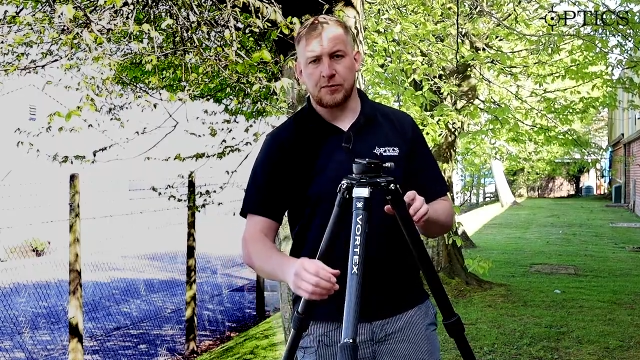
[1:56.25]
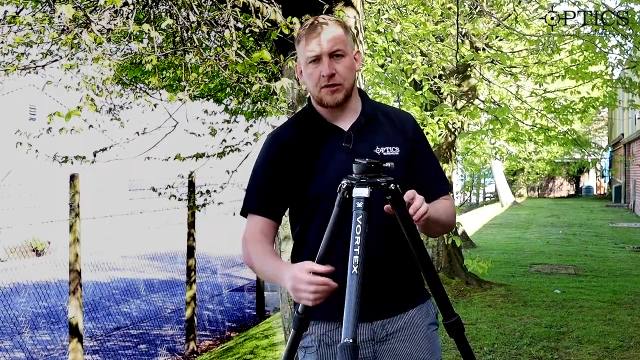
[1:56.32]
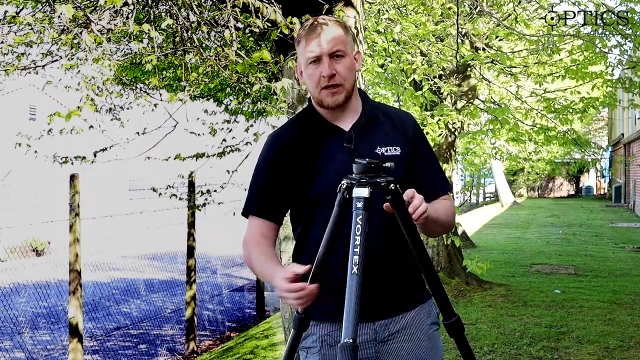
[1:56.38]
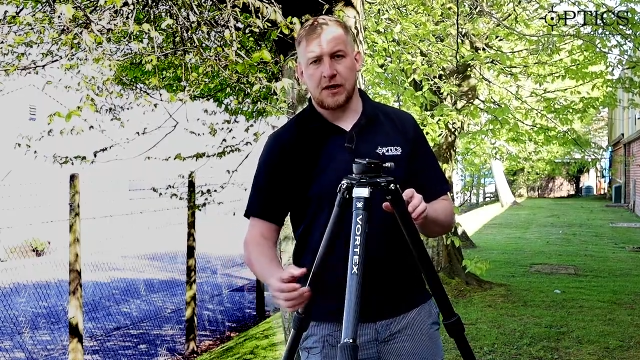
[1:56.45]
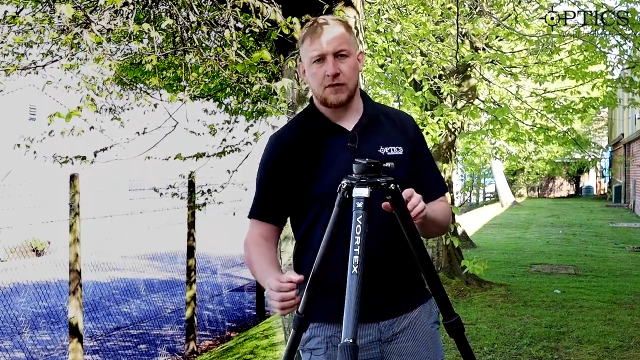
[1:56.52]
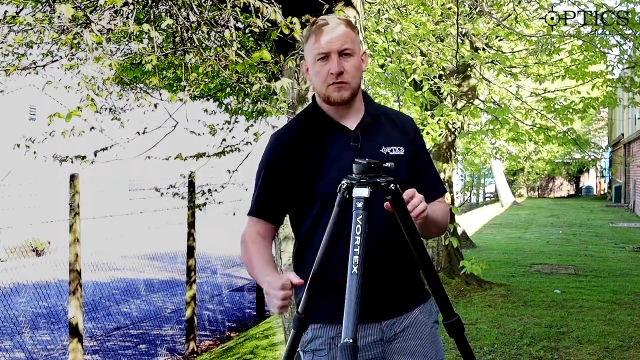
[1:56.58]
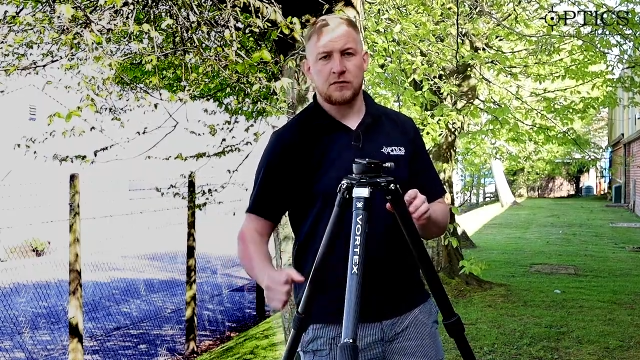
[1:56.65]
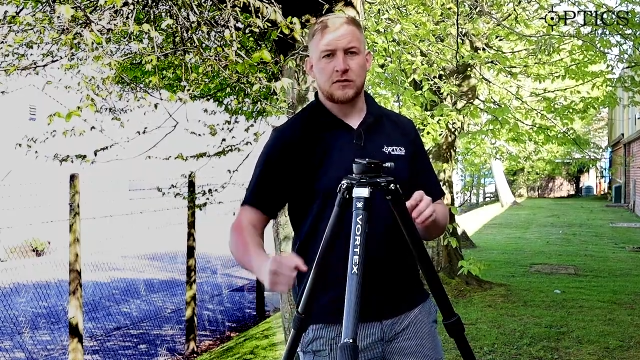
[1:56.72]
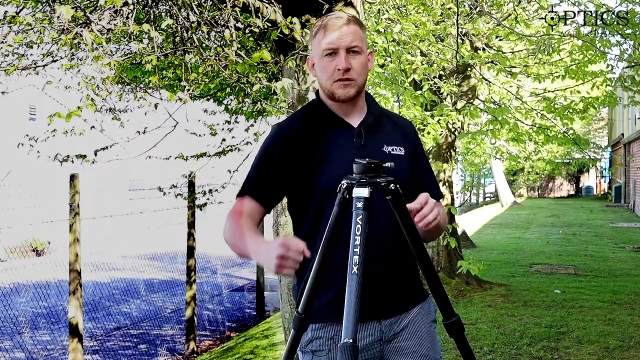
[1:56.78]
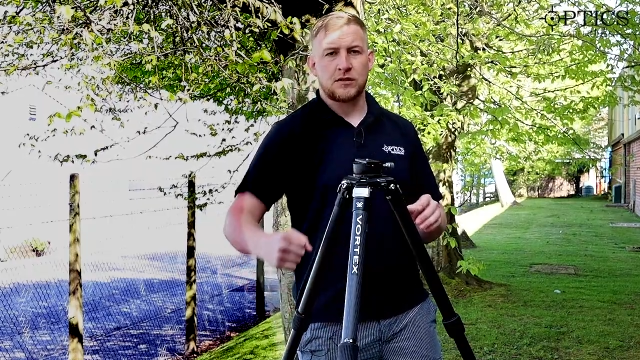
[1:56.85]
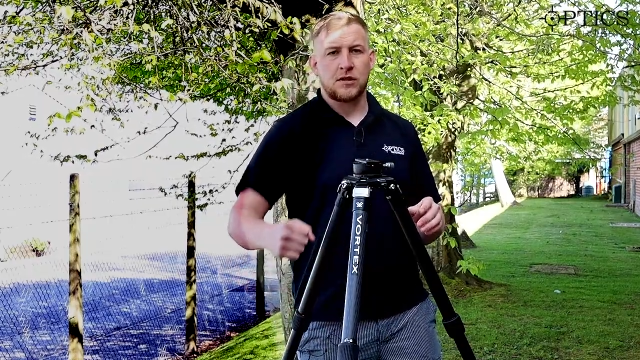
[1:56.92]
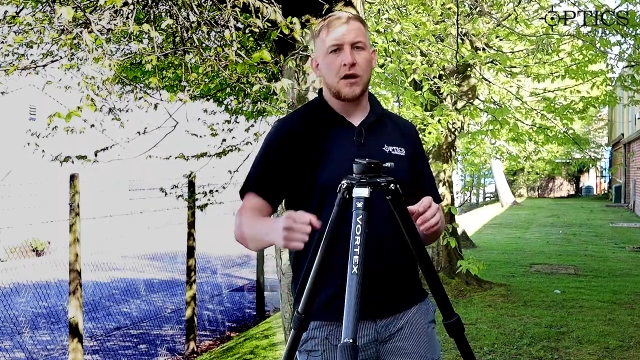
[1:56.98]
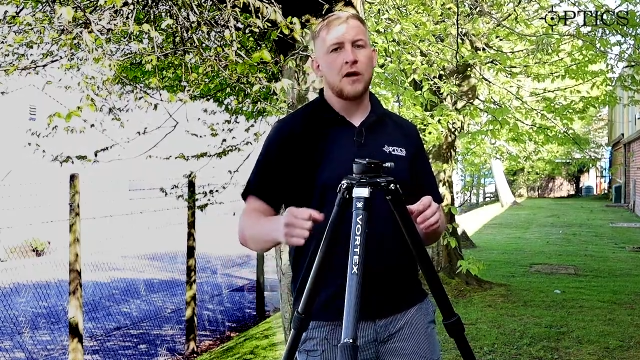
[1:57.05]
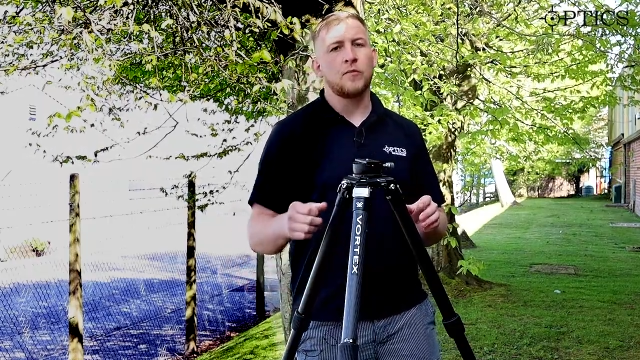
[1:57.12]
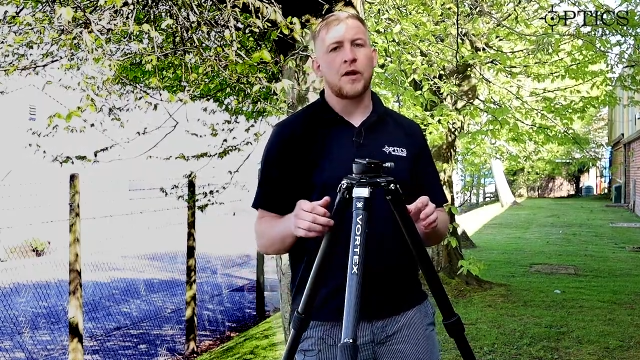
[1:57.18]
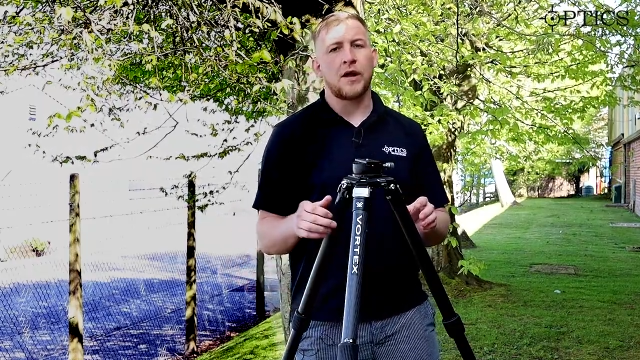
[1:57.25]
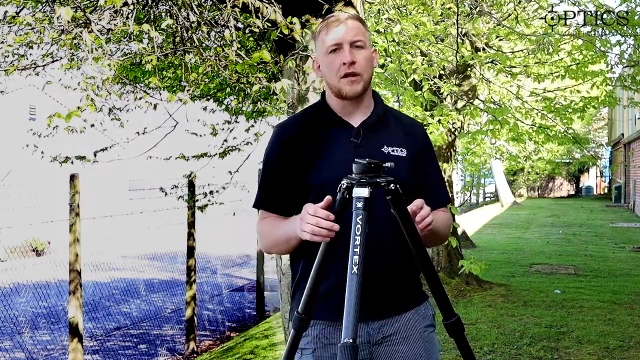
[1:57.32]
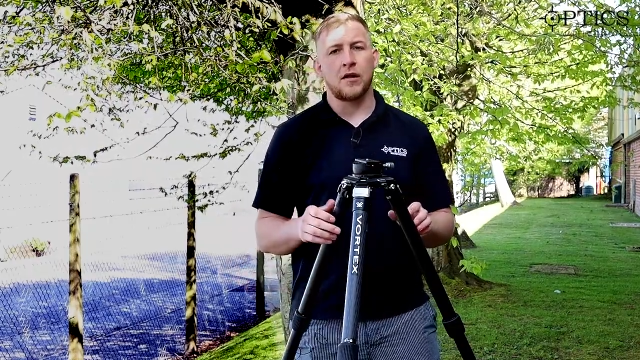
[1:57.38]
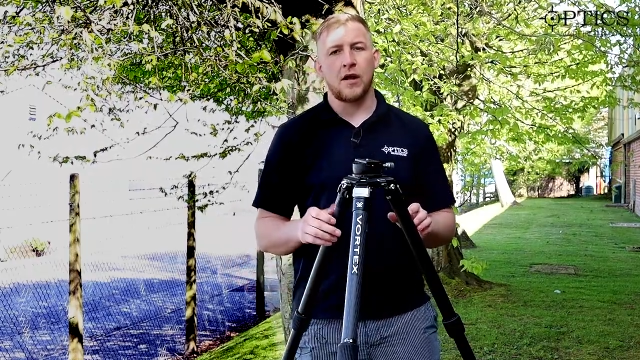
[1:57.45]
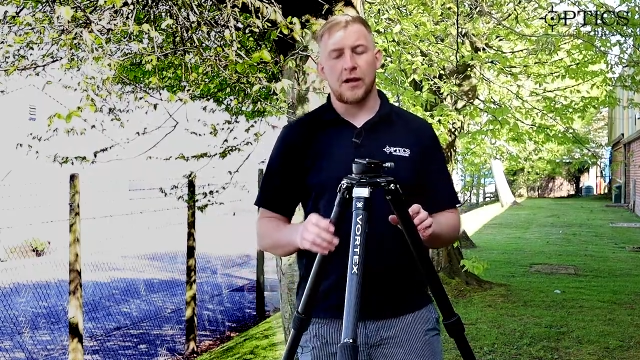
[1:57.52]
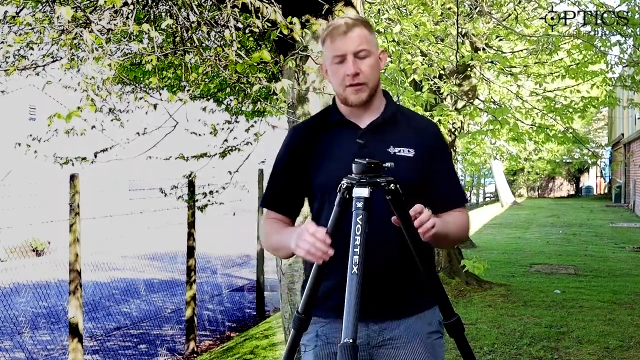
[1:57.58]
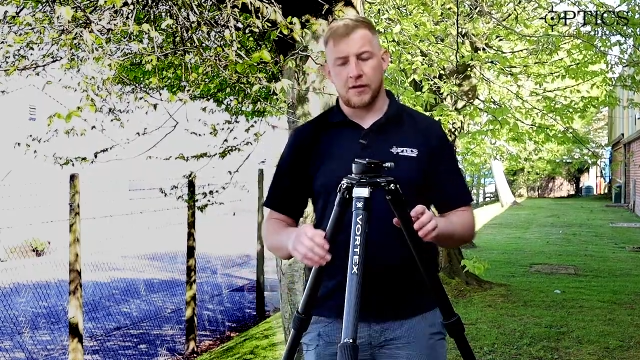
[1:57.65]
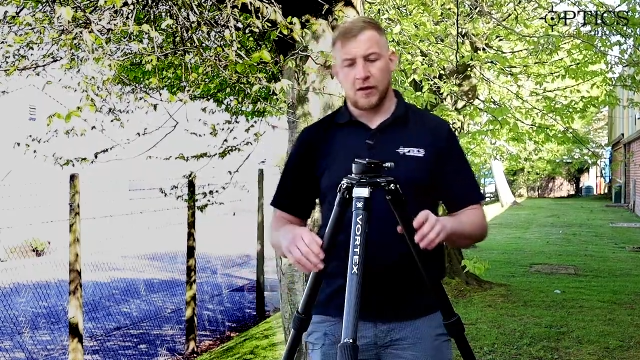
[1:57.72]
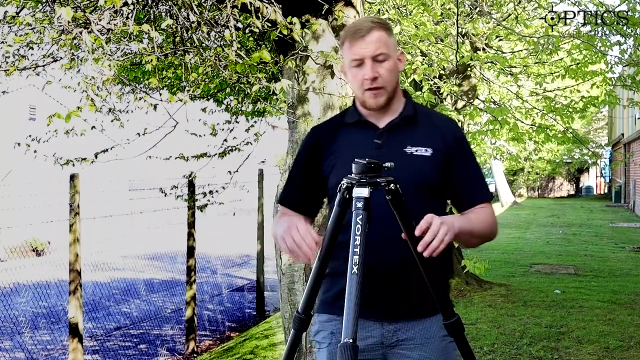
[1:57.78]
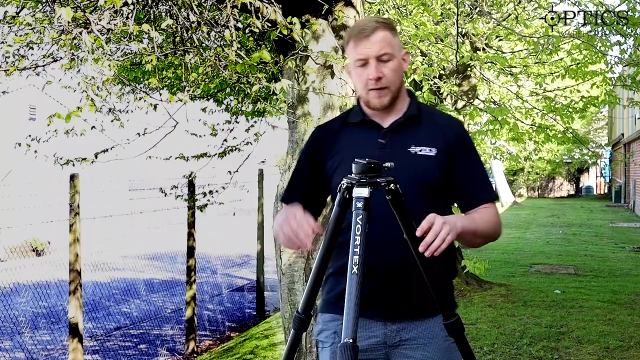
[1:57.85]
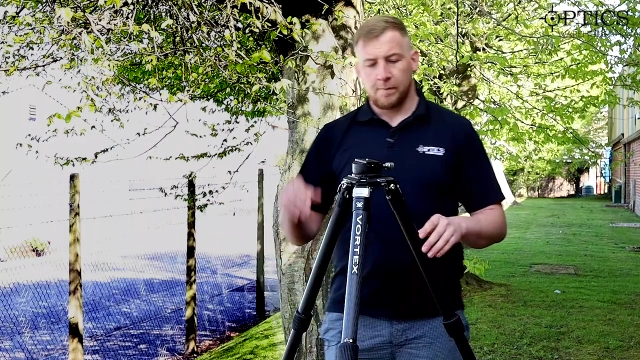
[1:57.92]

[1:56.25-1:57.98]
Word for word: and down, tighten where you like.